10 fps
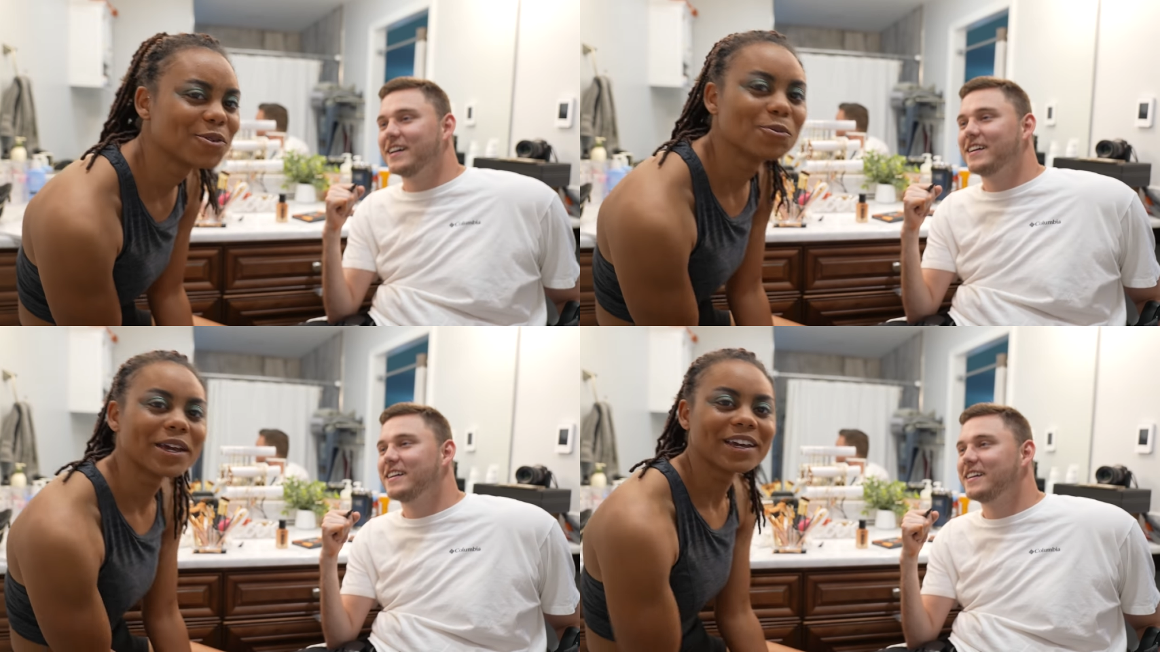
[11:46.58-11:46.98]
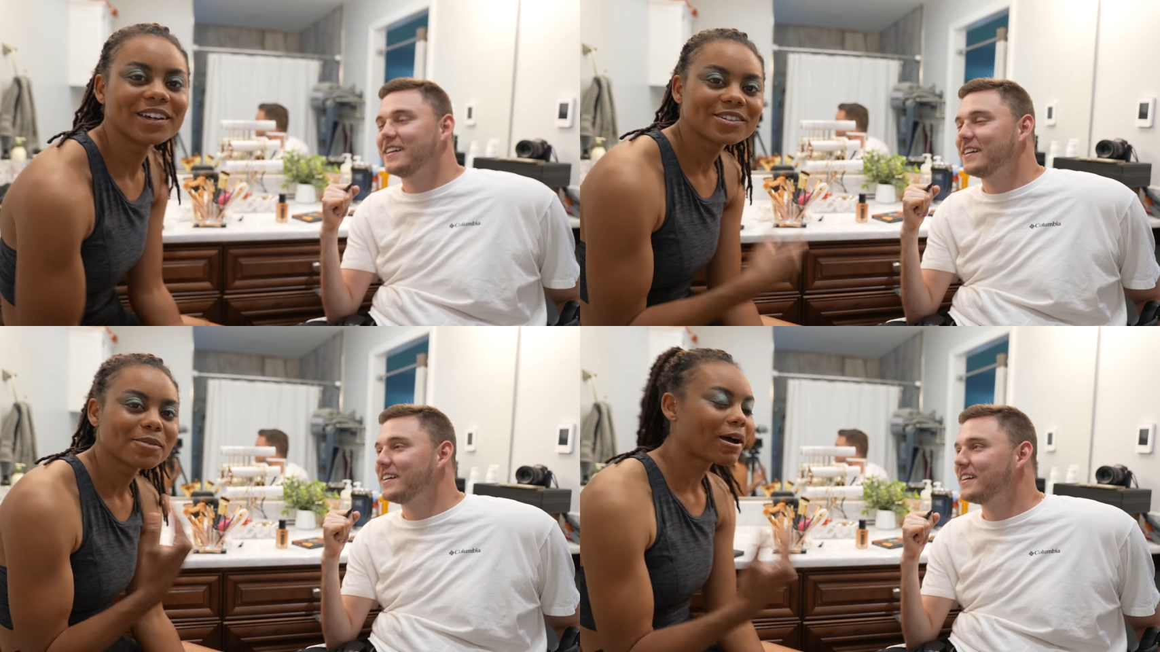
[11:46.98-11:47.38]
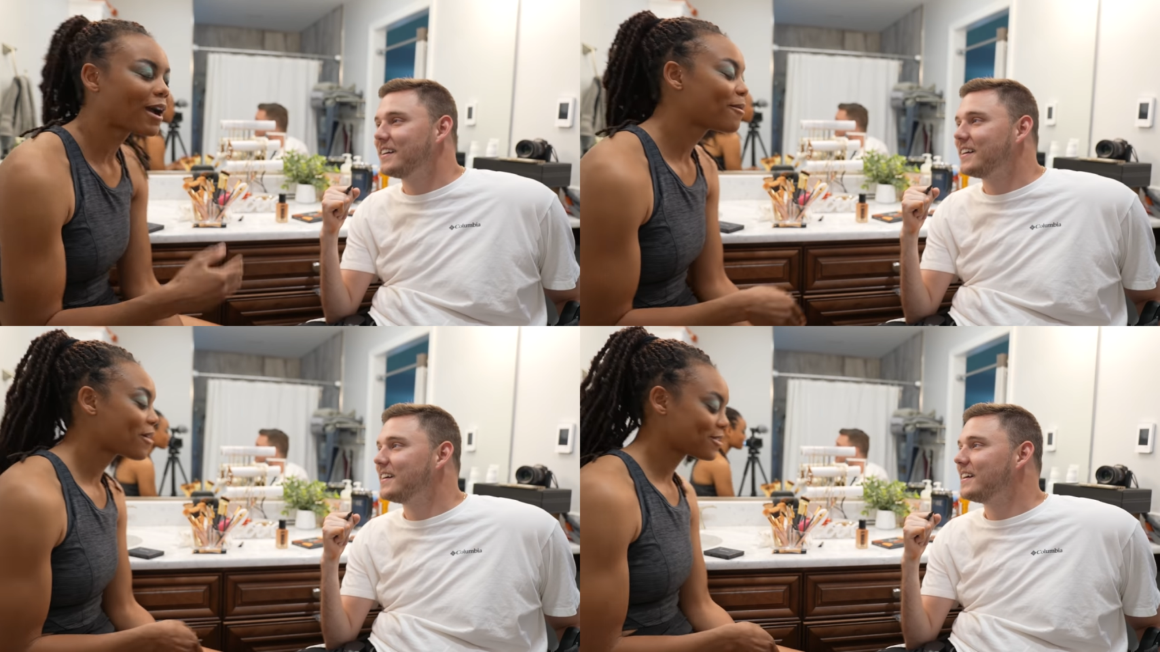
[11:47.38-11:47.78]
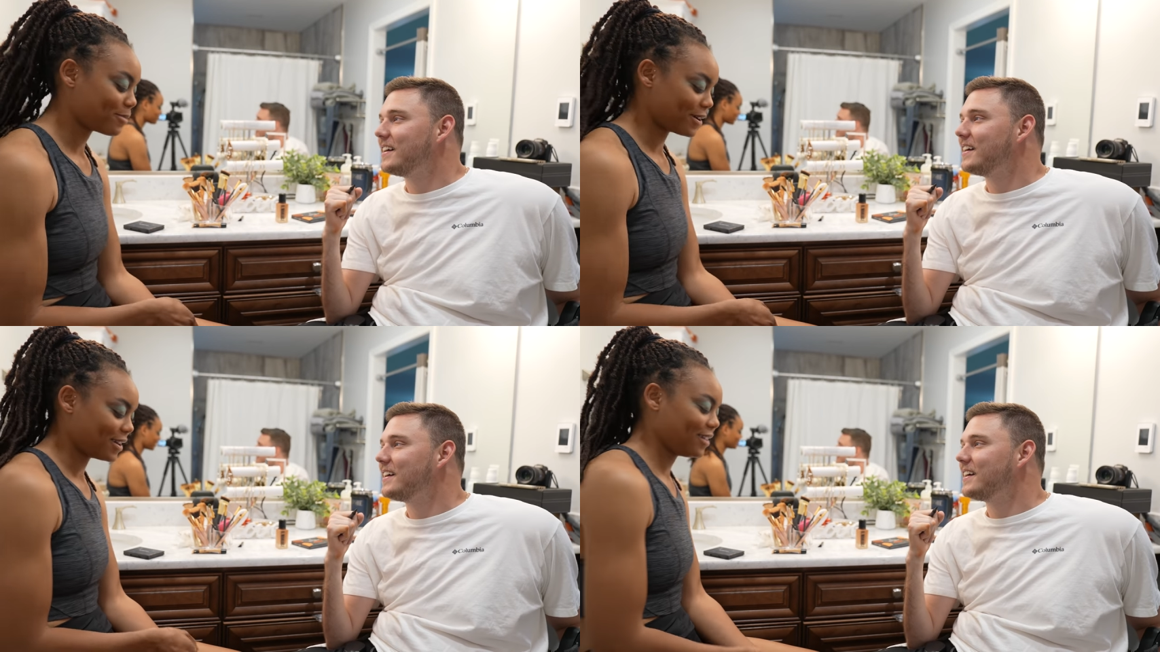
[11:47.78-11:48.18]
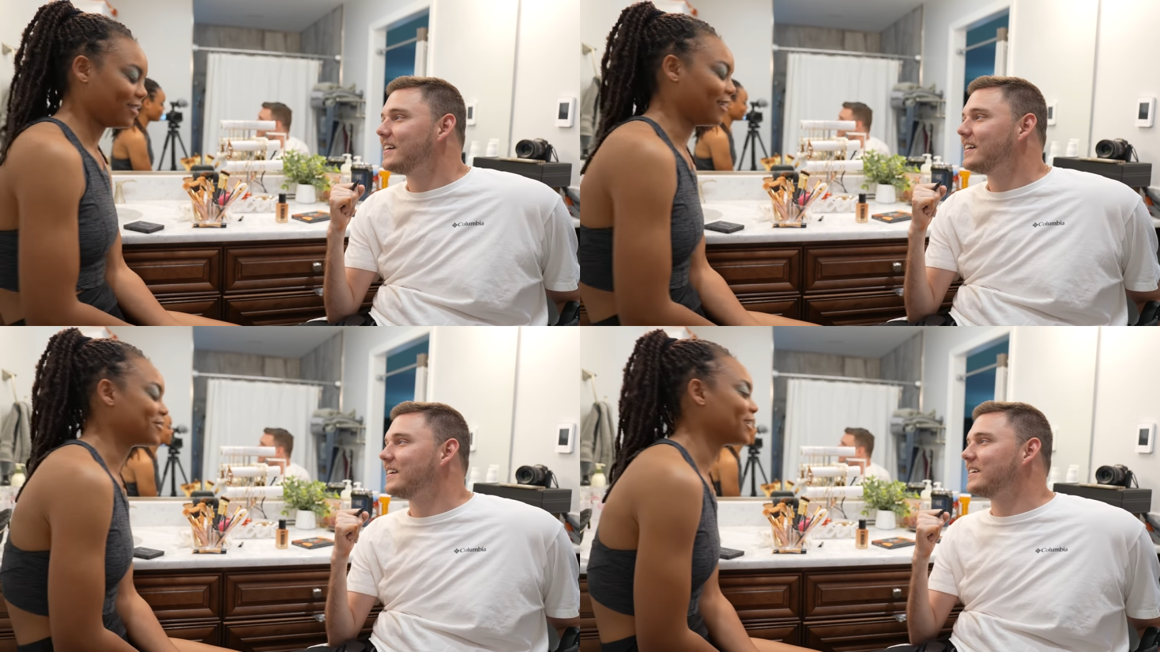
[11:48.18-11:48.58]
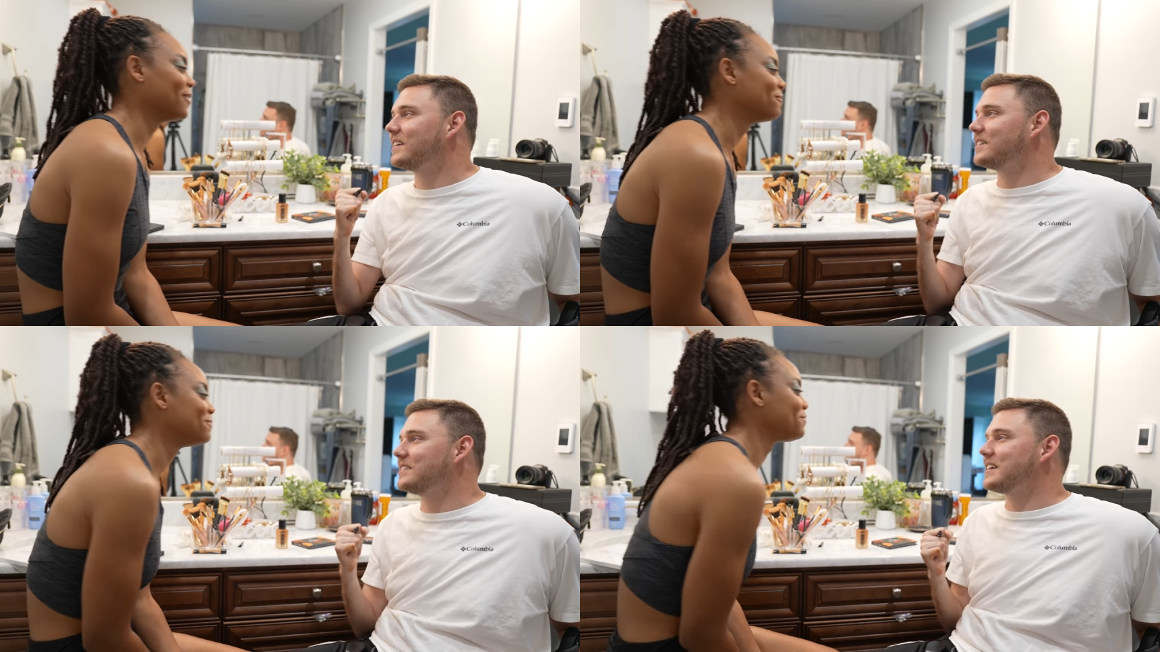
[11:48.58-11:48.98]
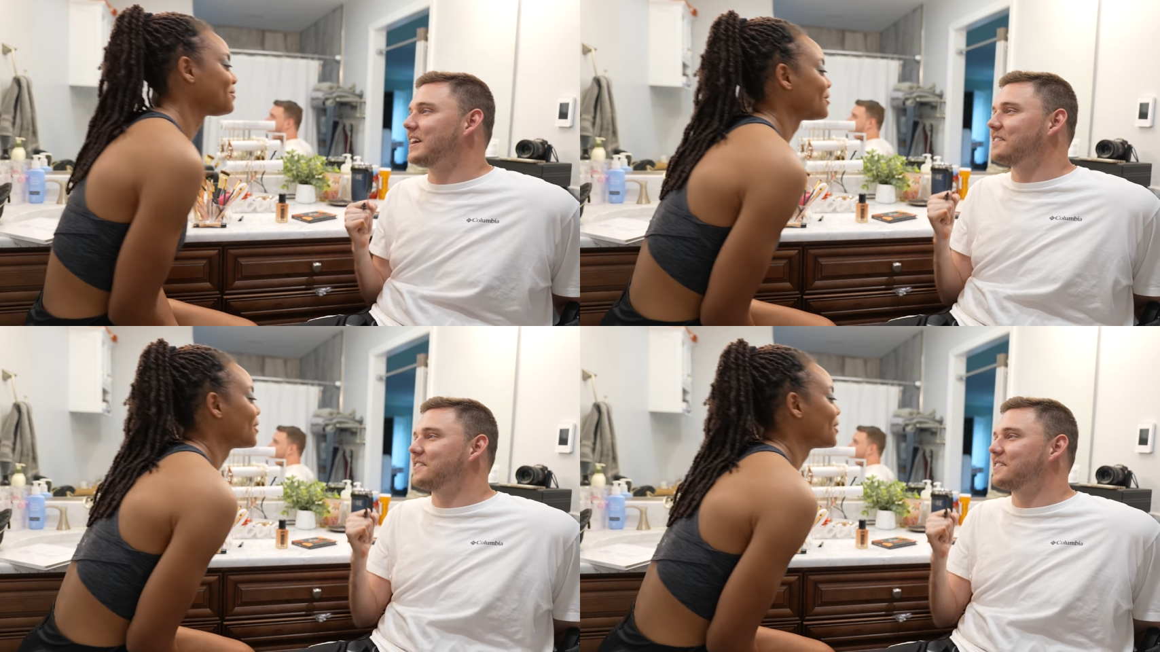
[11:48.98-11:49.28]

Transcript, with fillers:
Speaker 1: do wings on my eyebrows, but he loves it. You're taking